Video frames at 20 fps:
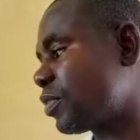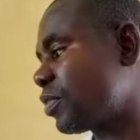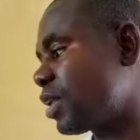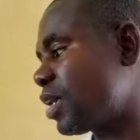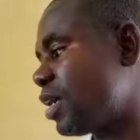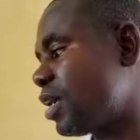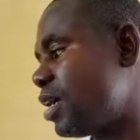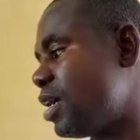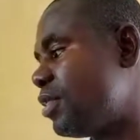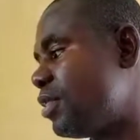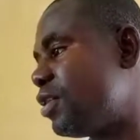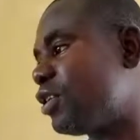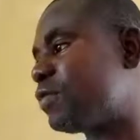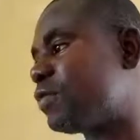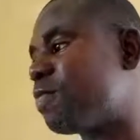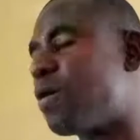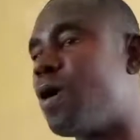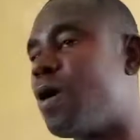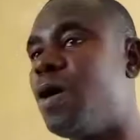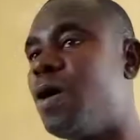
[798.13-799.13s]
in this
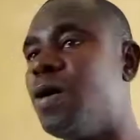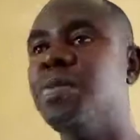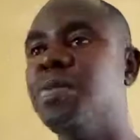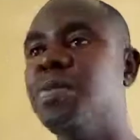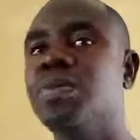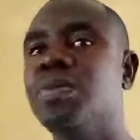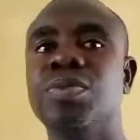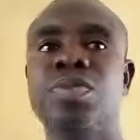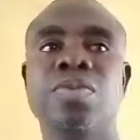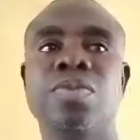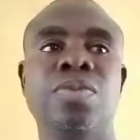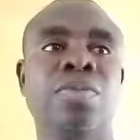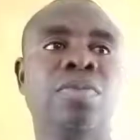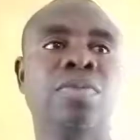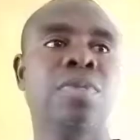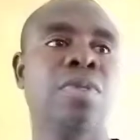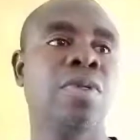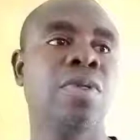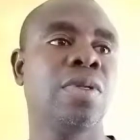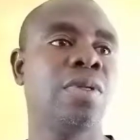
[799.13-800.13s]
poem,
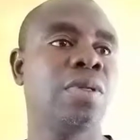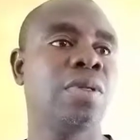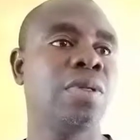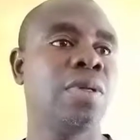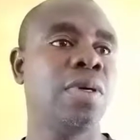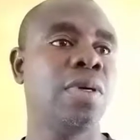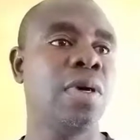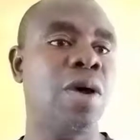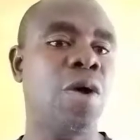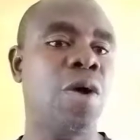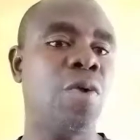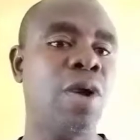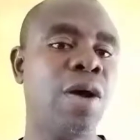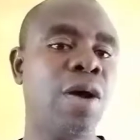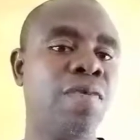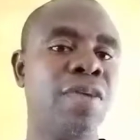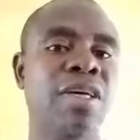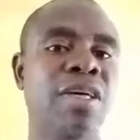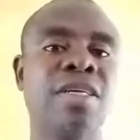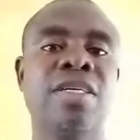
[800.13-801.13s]
or one of
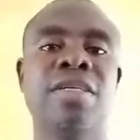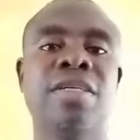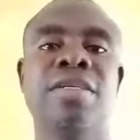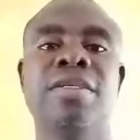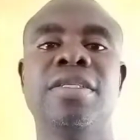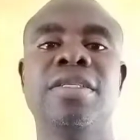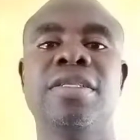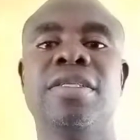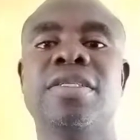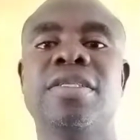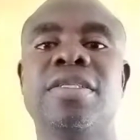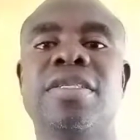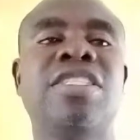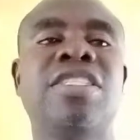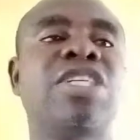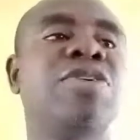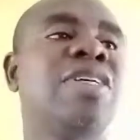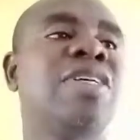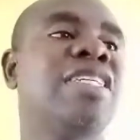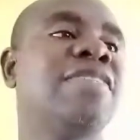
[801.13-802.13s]
the
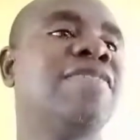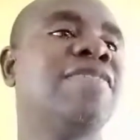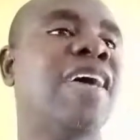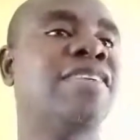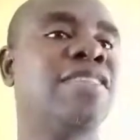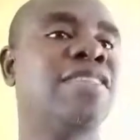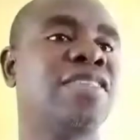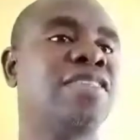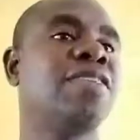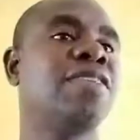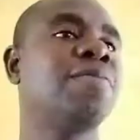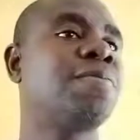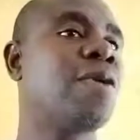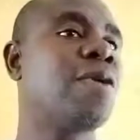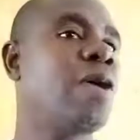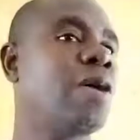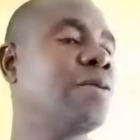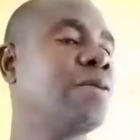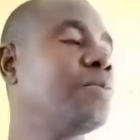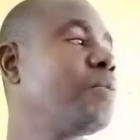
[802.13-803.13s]
satiric devices in the
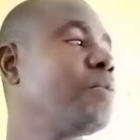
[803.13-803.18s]
poem,